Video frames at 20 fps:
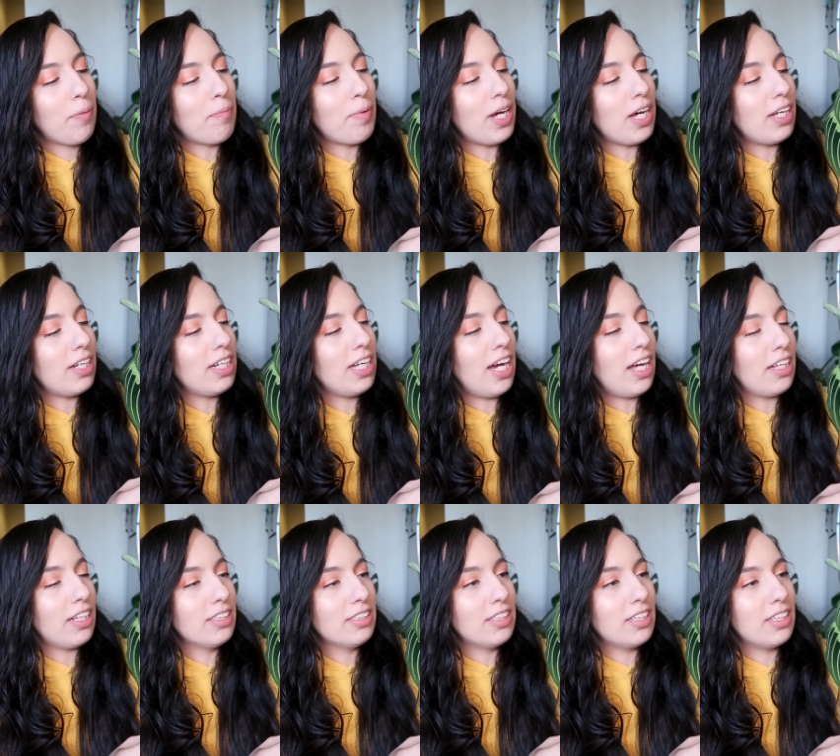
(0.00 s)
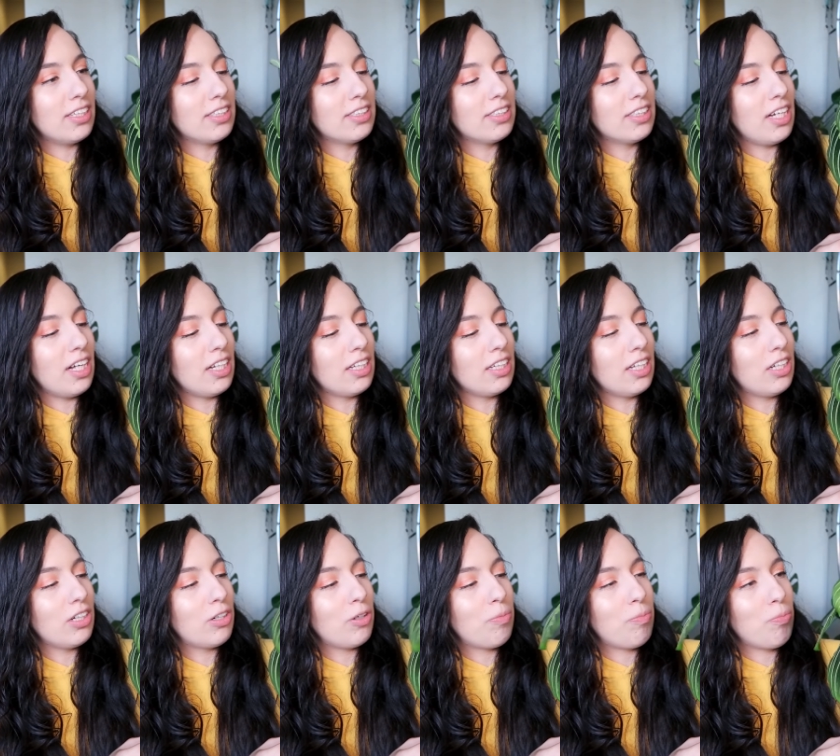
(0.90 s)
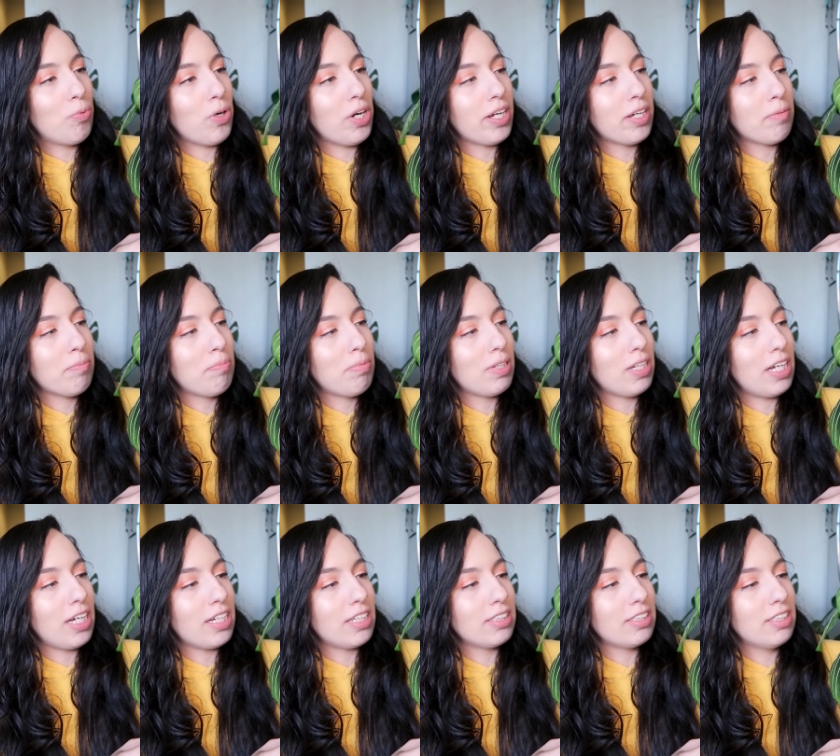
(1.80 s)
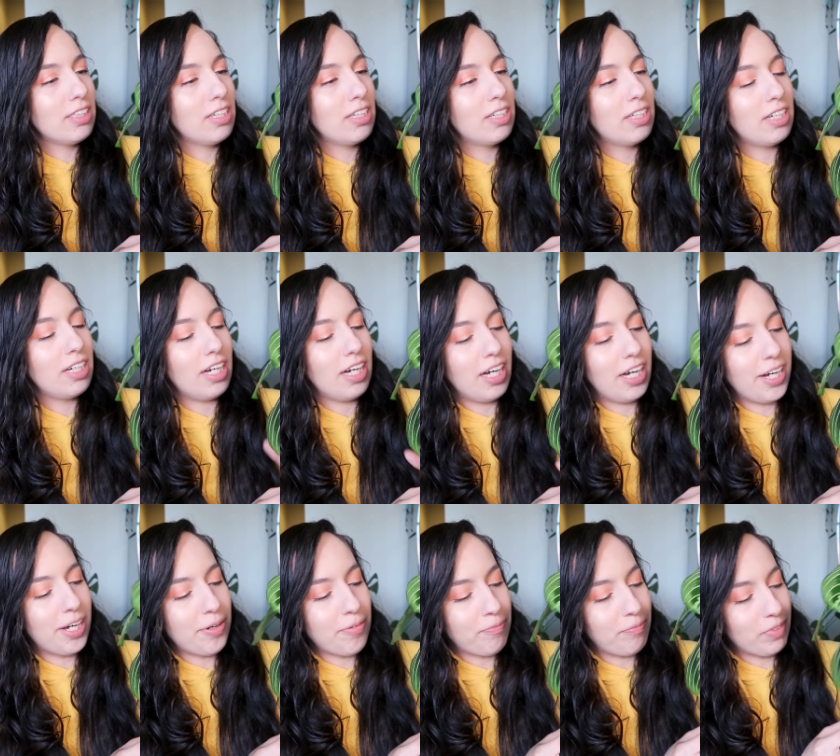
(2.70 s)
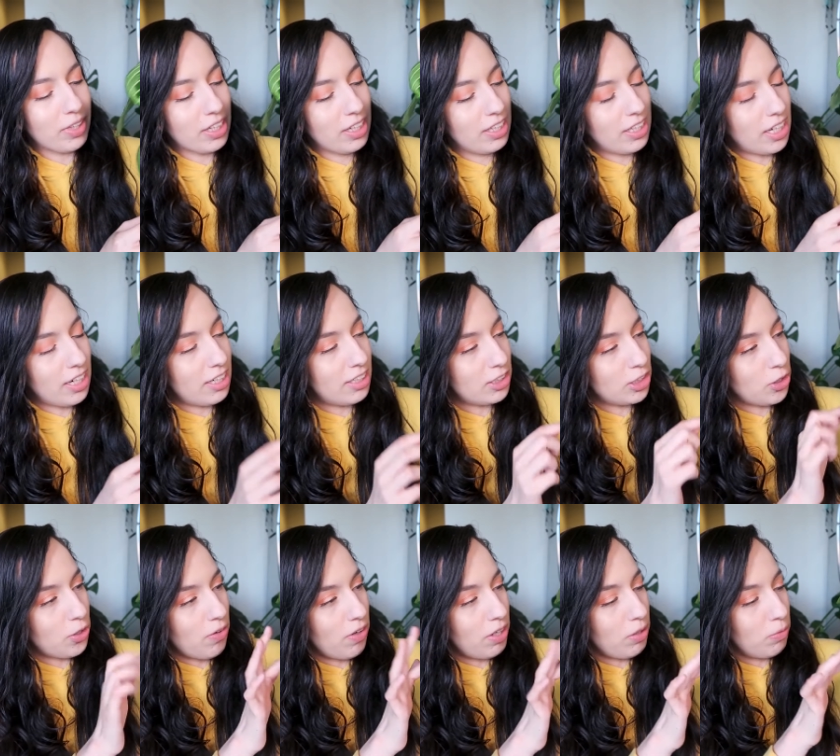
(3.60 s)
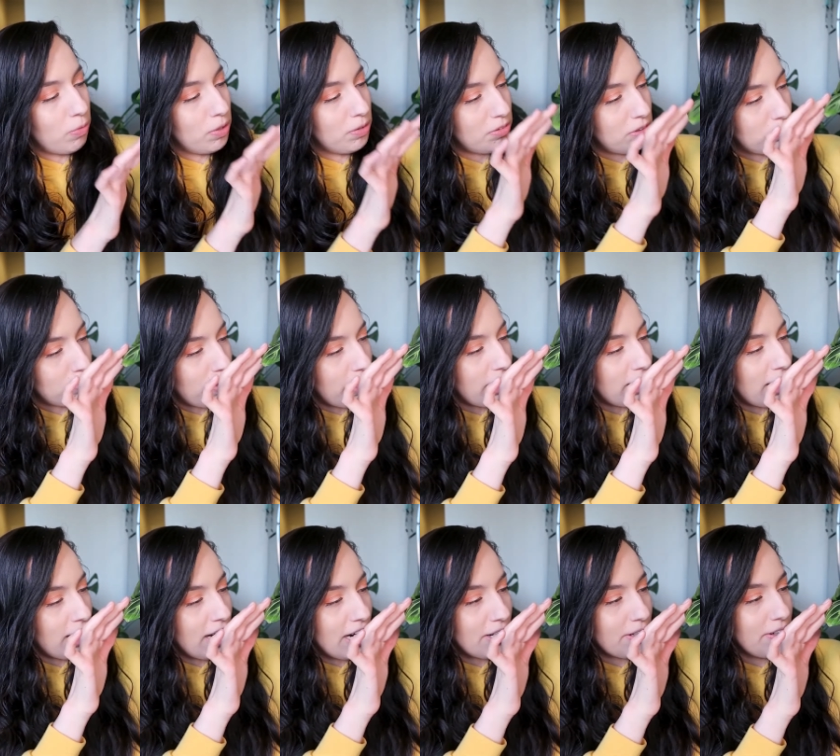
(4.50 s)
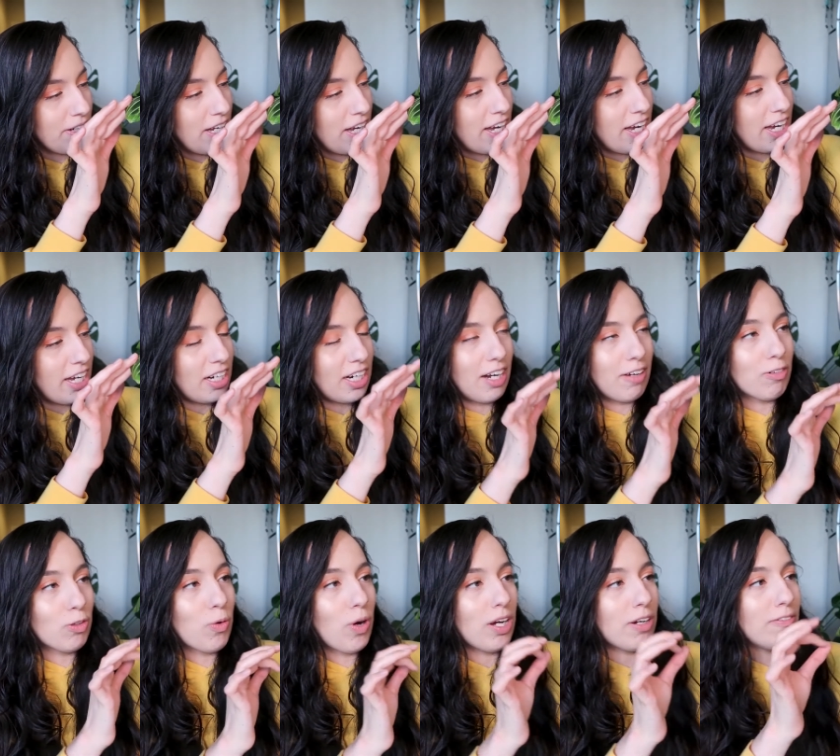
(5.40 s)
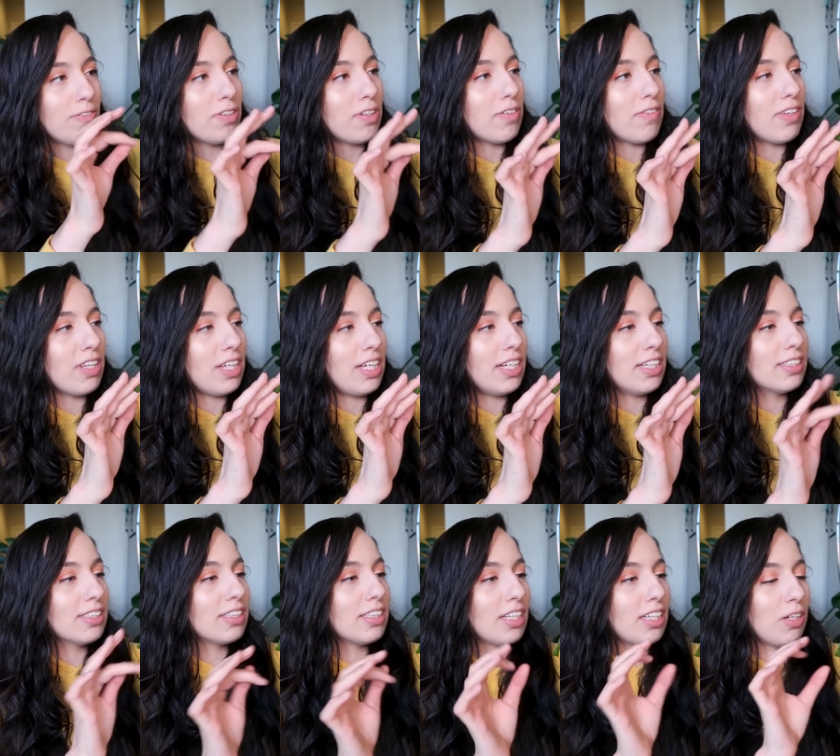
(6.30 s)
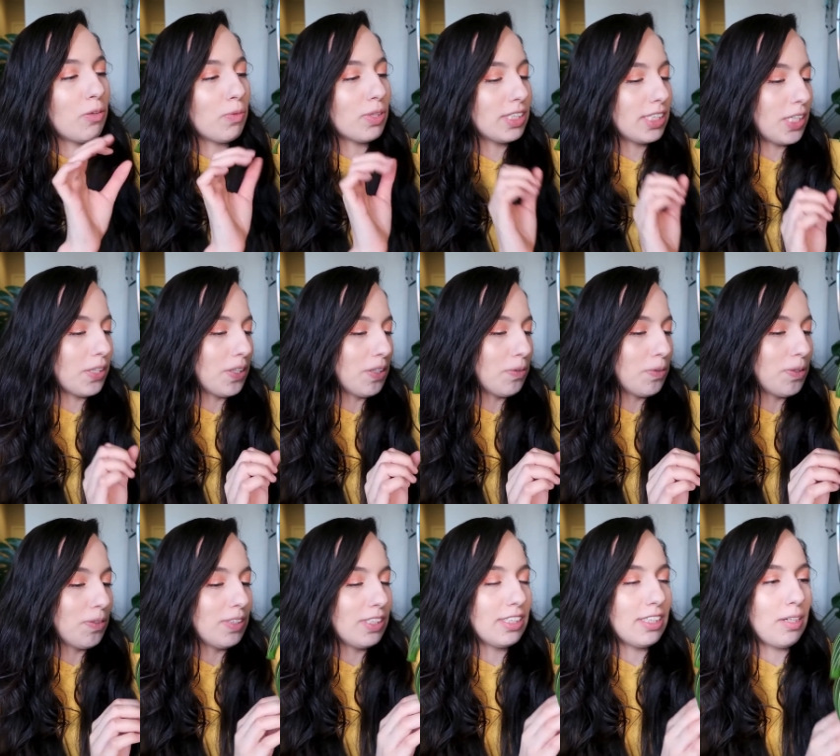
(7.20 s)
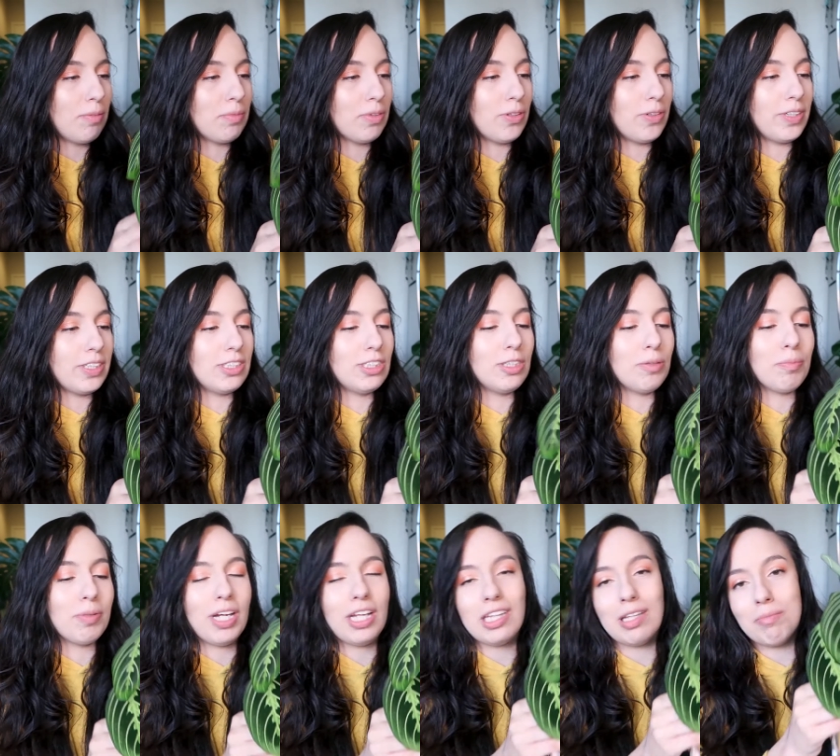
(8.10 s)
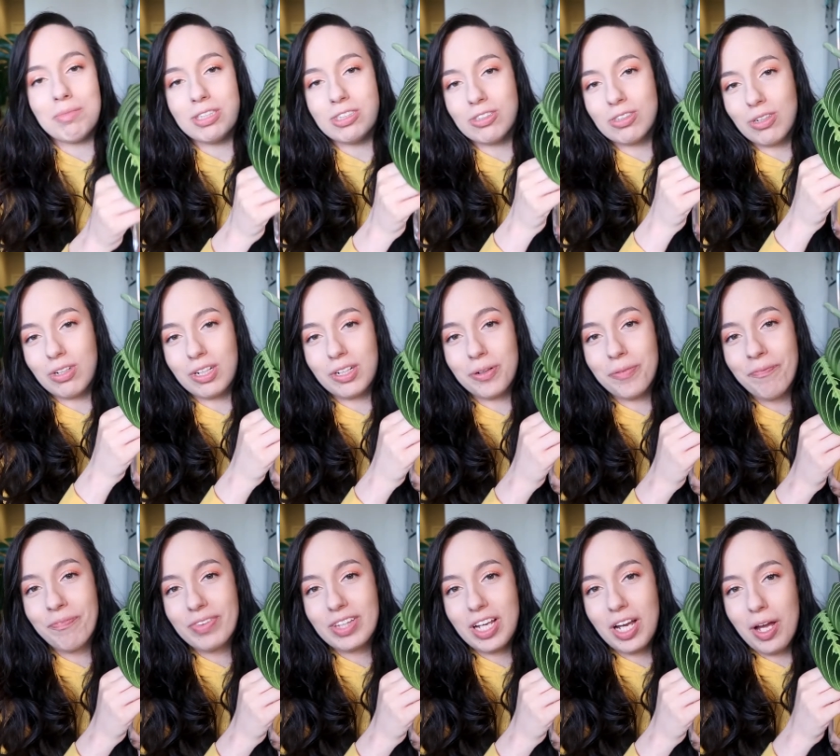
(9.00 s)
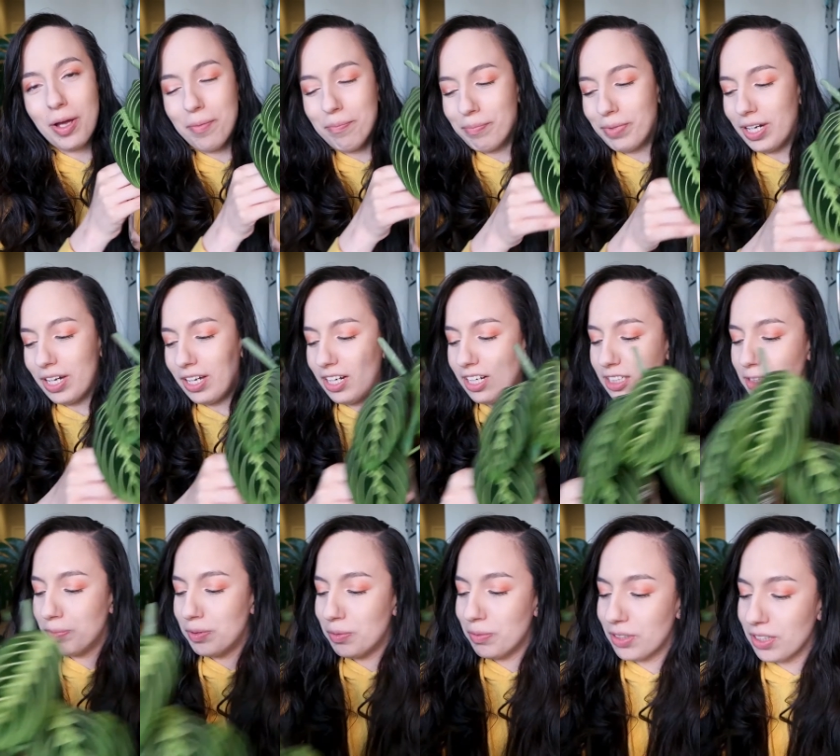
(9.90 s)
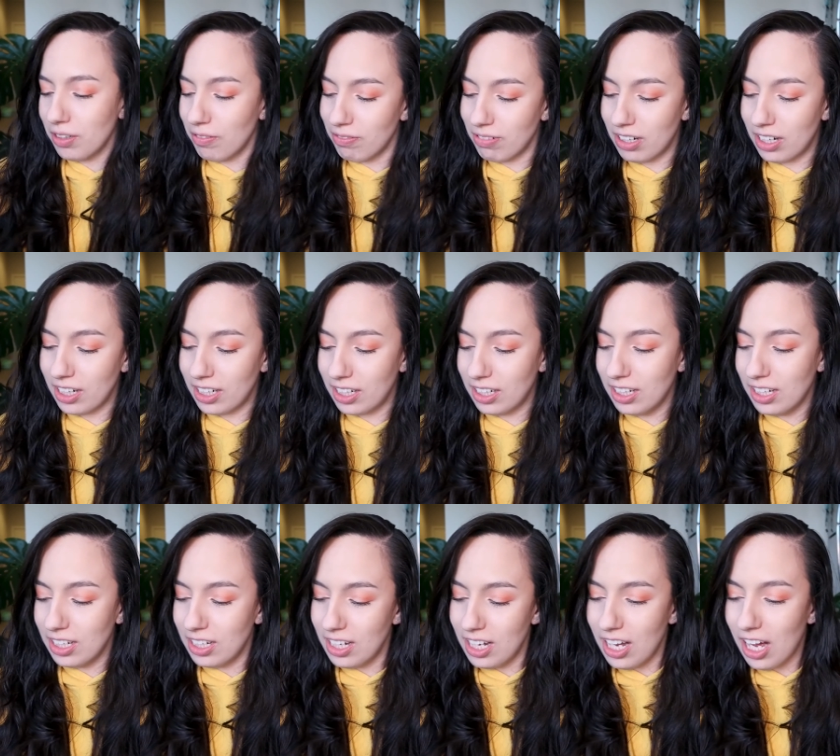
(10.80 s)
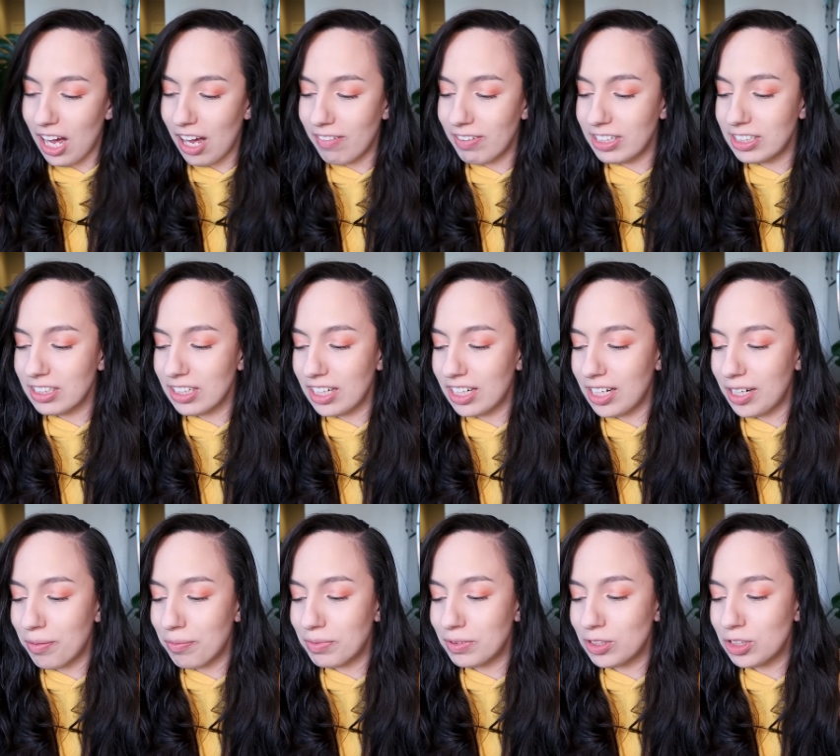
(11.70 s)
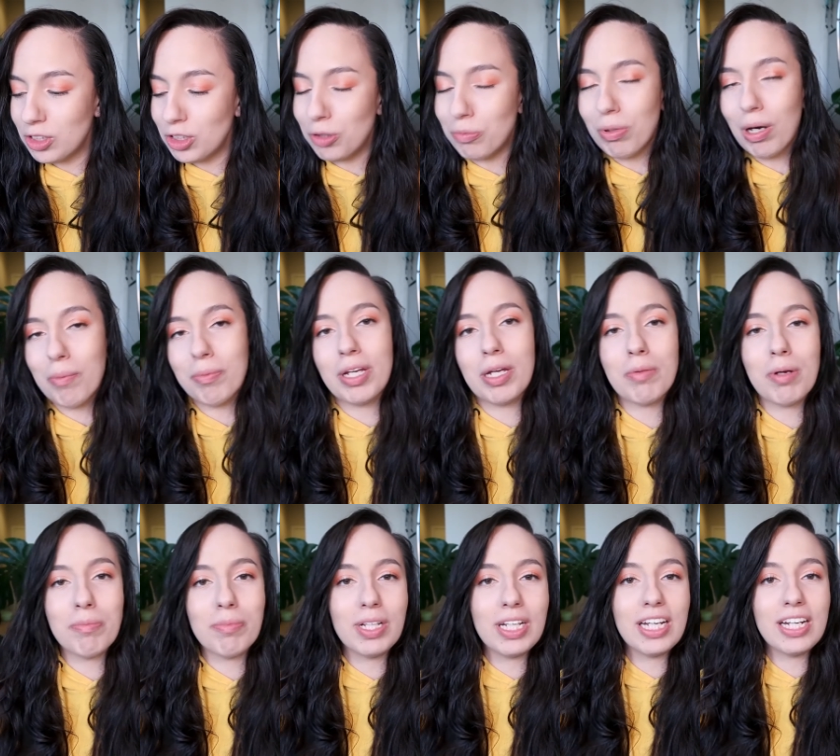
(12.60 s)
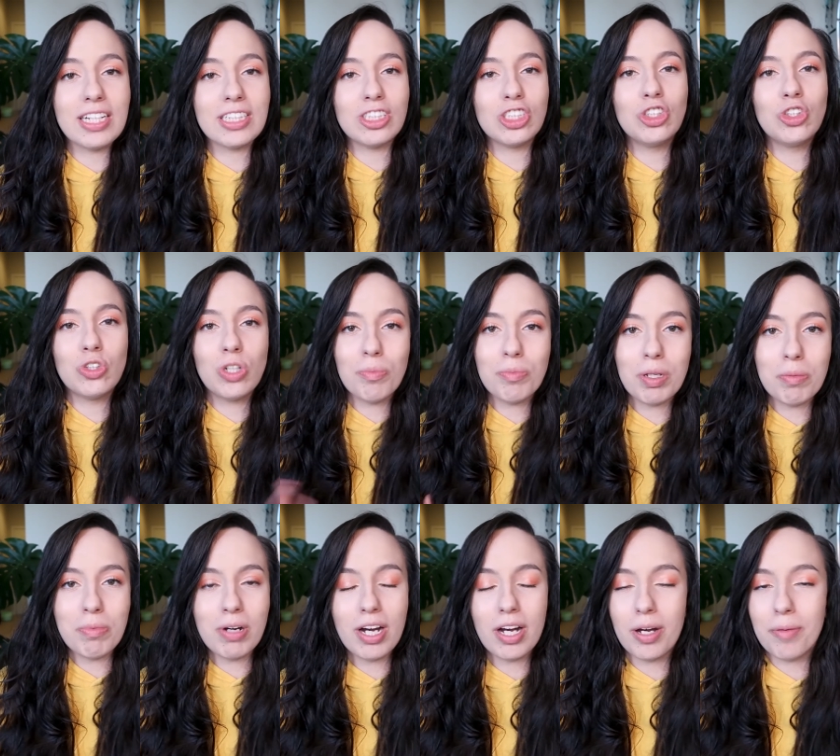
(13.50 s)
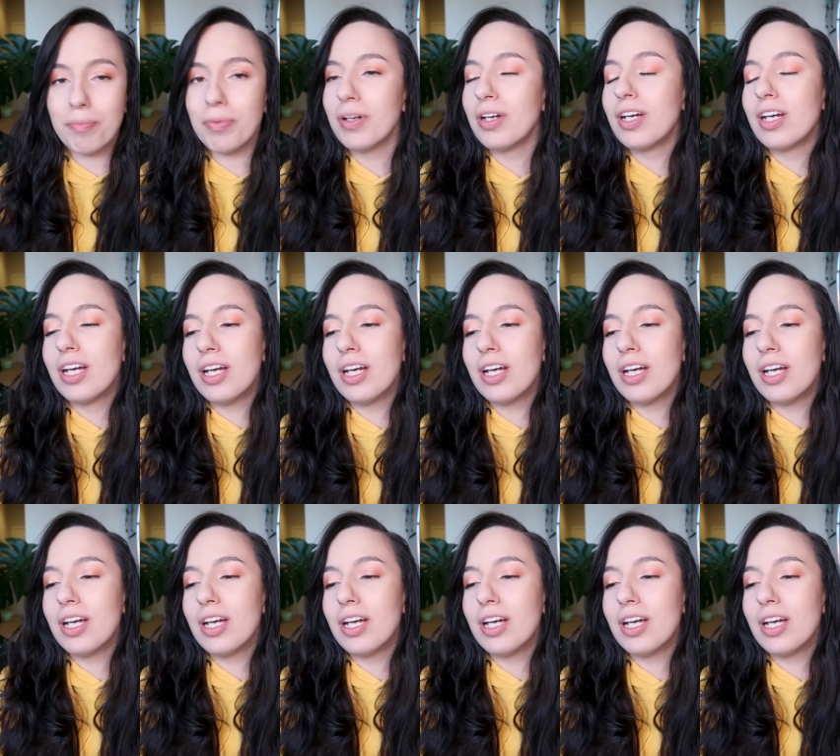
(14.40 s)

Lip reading: But yeah, this is a little praying plant that is growing roots right now, and I have quite a few of these, and then once they grow roots, I'm going to plant them in soil. But it's been really fun having time to propagate my plants, trim them up,